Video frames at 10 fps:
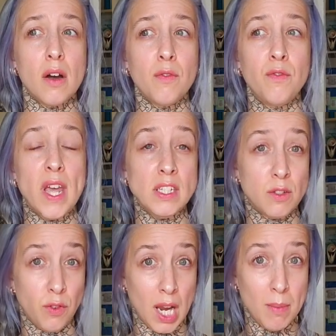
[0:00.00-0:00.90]
face
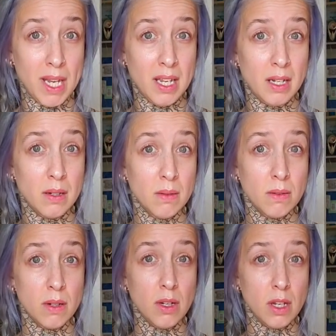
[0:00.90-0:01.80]
framing,
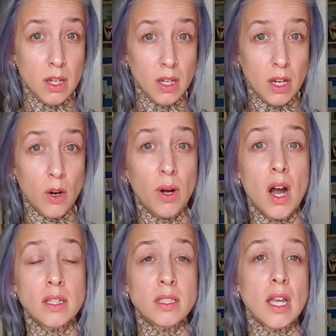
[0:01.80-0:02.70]
you know,
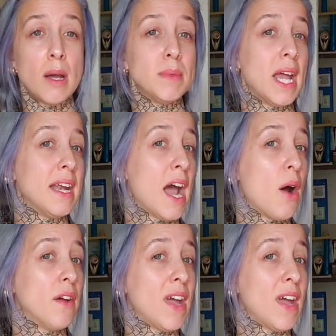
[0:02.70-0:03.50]
concept, and now I've